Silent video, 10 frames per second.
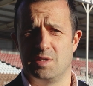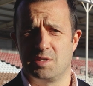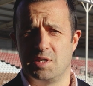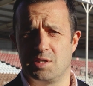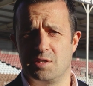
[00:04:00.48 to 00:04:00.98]
and
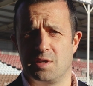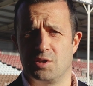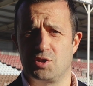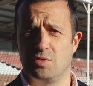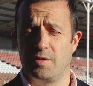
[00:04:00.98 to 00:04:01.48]
decisions
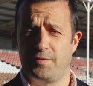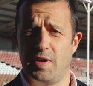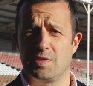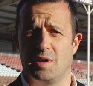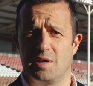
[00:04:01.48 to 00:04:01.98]
that shouldn't
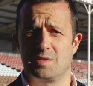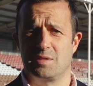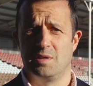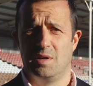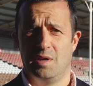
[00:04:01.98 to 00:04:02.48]
affect
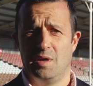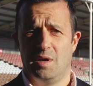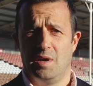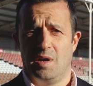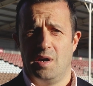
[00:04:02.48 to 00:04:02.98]
us
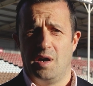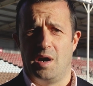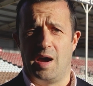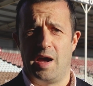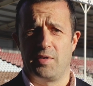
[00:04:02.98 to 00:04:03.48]

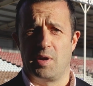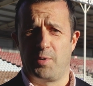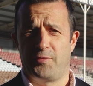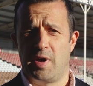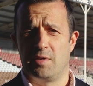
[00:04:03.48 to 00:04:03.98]
are having a
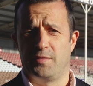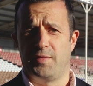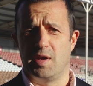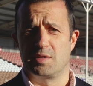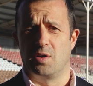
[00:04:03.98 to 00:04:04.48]
profound
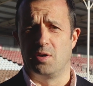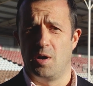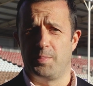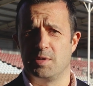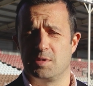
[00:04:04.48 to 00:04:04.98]
effect on
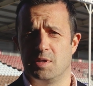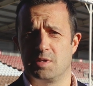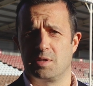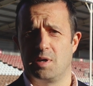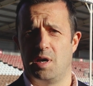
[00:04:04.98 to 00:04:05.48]
our
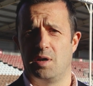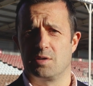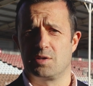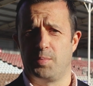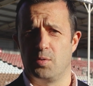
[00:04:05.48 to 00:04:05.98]
business and
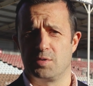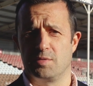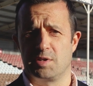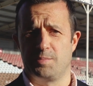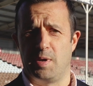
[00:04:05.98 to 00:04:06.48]
our
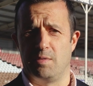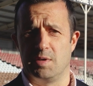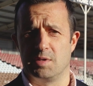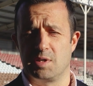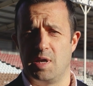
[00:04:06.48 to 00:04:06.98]
supporter
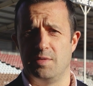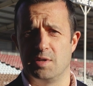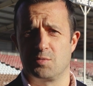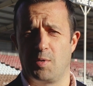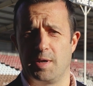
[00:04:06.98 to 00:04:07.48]
experience in
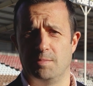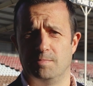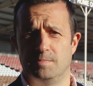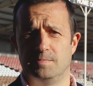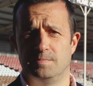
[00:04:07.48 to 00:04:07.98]
this way.
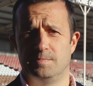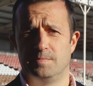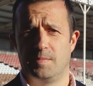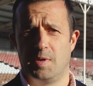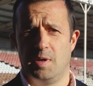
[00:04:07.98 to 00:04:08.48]

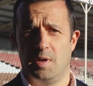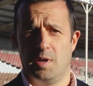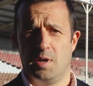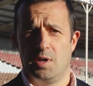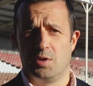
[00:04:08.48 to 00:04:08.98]

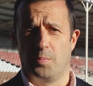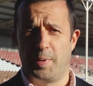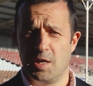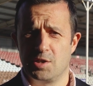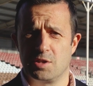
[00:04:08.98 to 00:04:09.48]
Your
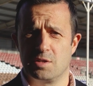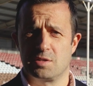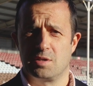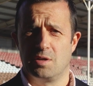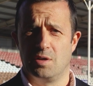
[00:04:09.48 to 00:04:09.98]

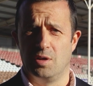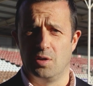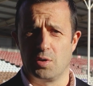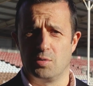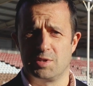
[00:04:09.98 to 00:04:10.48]
patience,
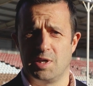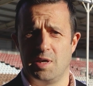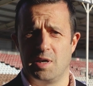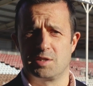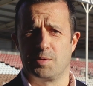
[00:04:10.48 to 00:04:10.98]

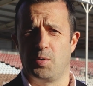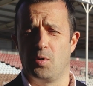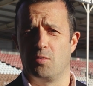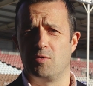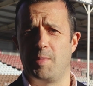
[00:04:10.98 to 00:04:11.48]
loyalty and
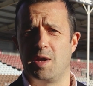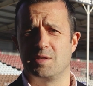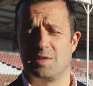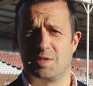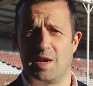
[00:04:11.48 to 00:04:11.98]
support
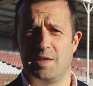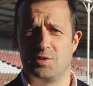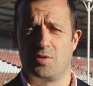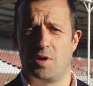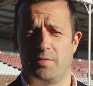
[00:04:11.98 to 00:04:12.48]
remains the daily
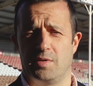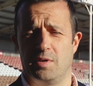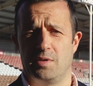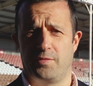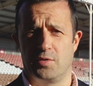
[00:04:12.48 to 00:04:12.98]

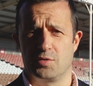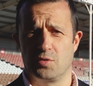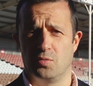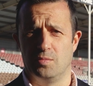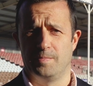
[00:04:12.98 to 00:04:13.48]
driver for us
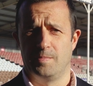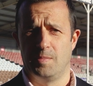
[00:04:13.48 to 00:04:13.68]
all.